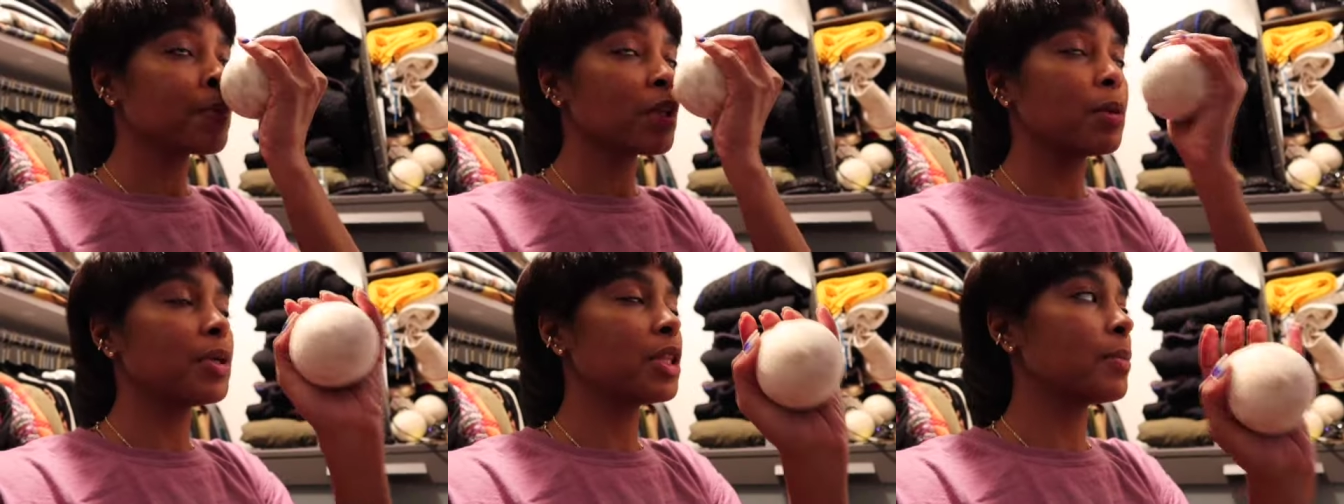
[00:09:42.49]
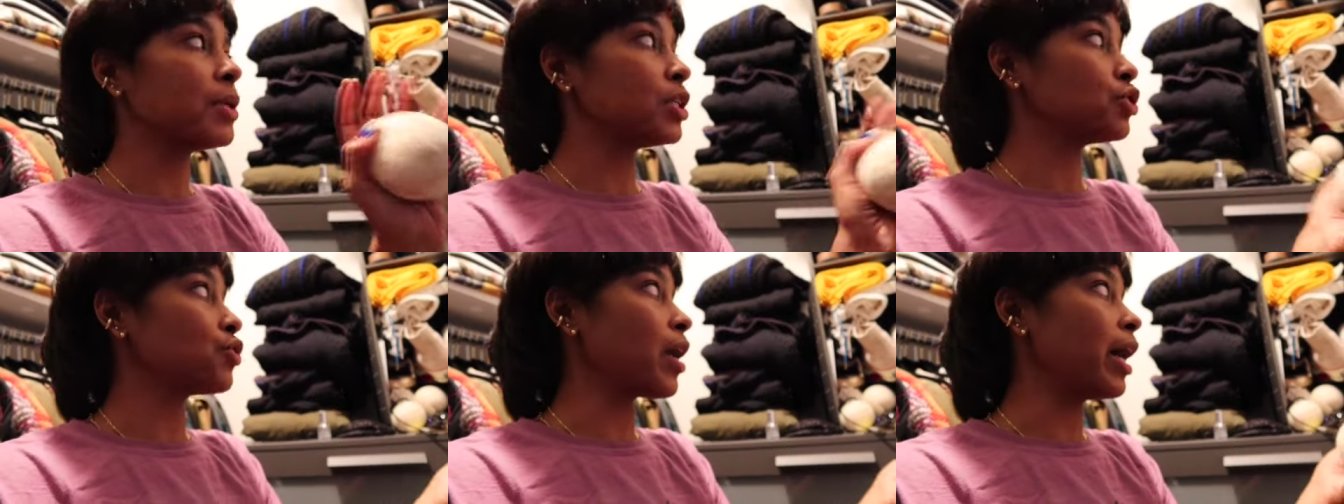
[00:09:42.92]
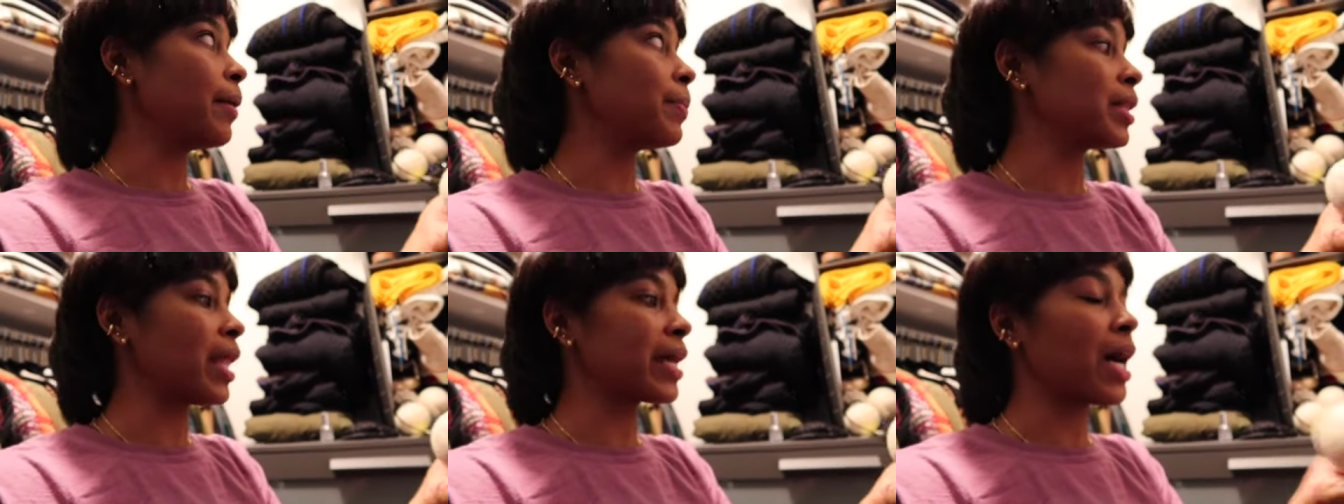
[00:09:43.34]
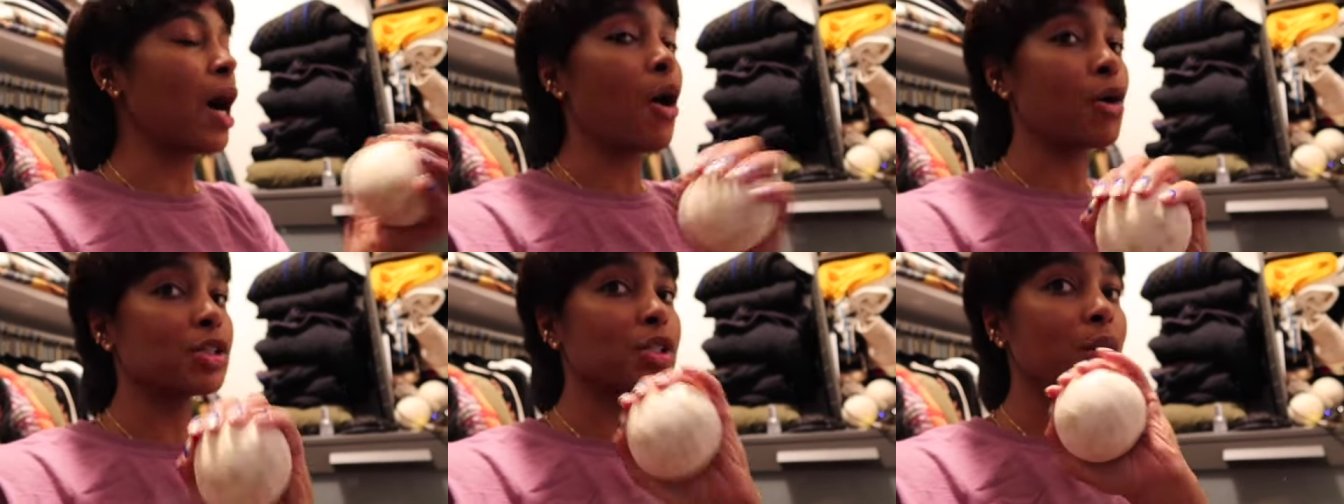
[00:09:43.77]
You put them in the dryer, but like I
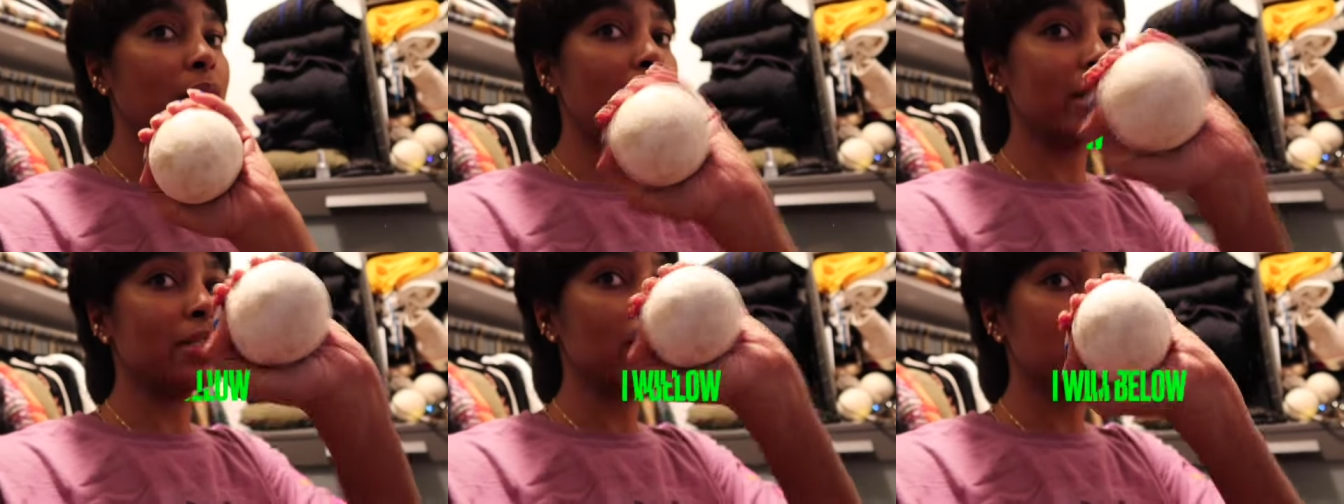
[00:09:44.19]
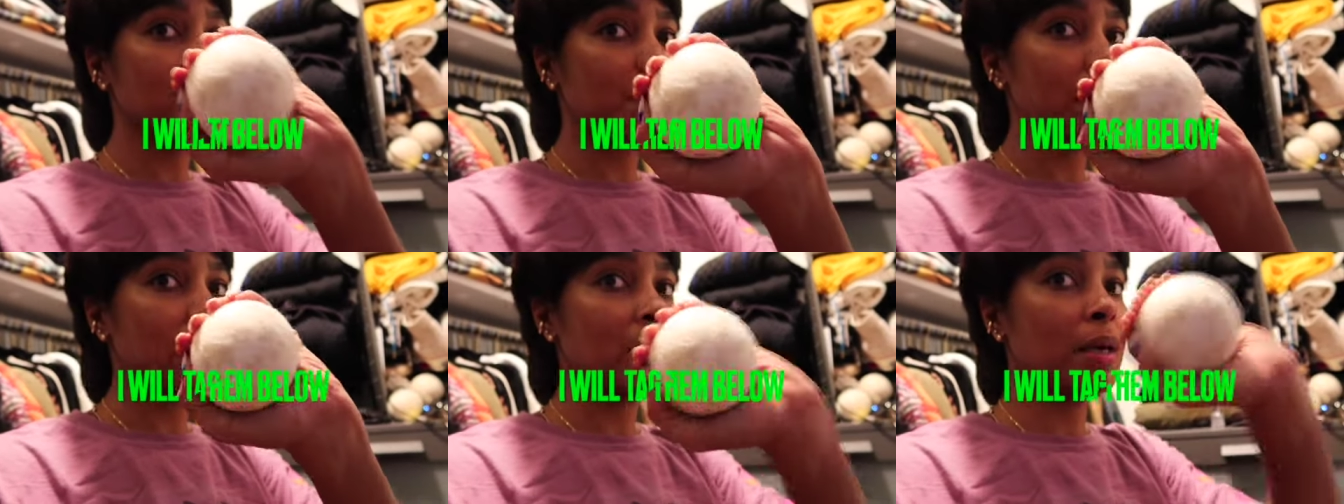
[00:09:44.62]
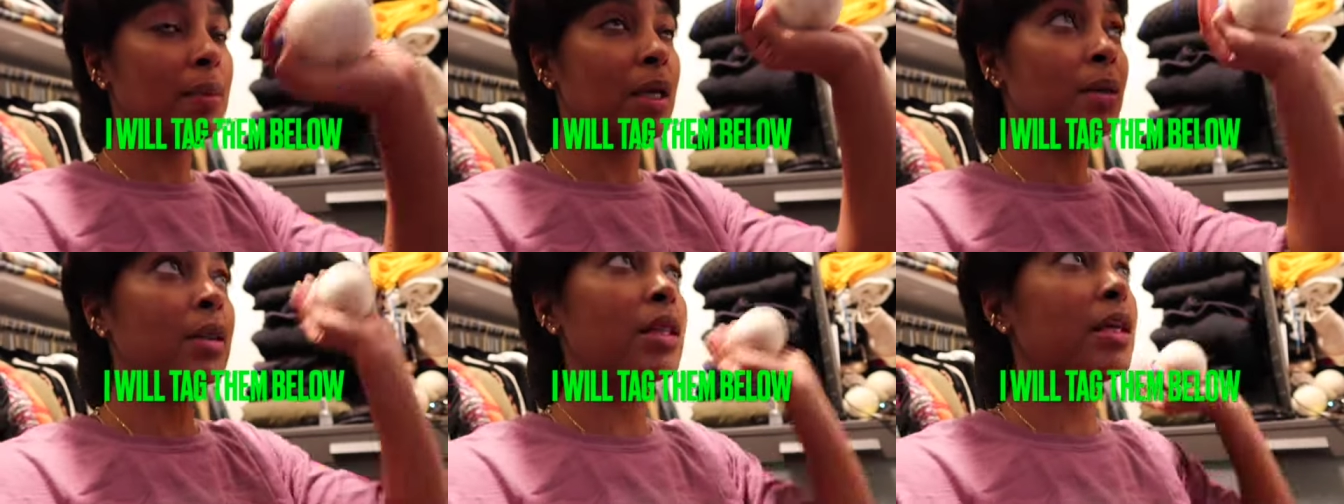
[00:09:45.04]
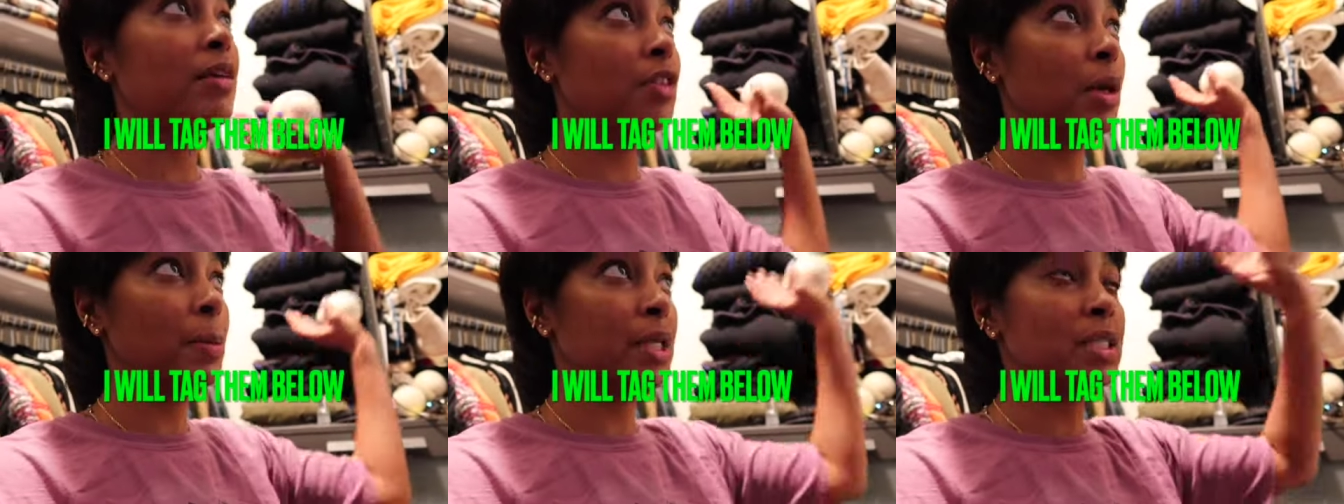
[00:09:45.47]
also like to spray them and leave
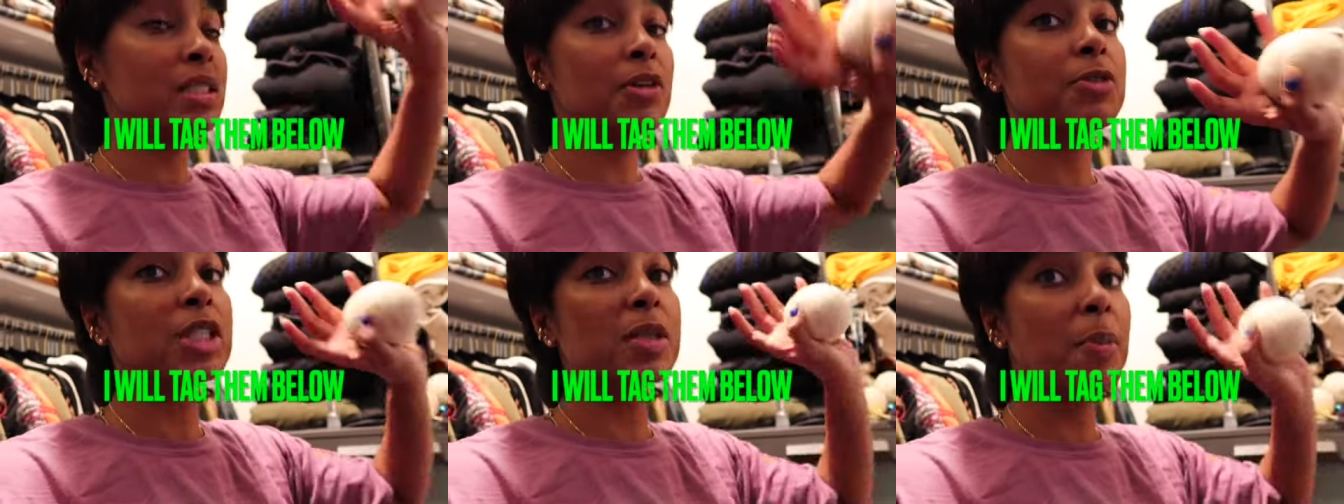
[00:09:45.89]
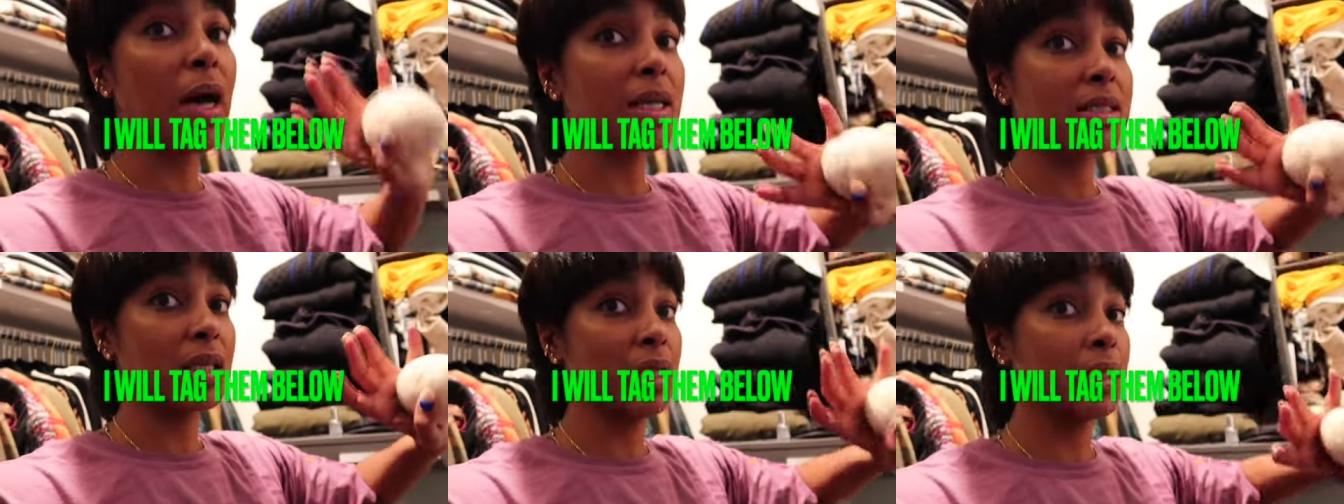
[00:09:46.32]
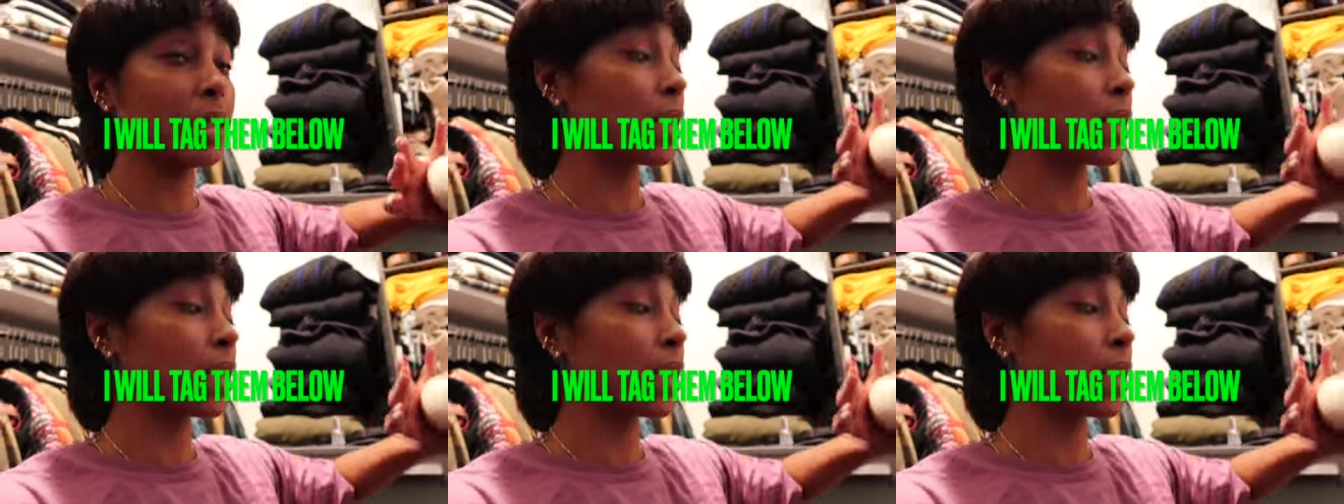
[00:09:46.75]
them in different spots in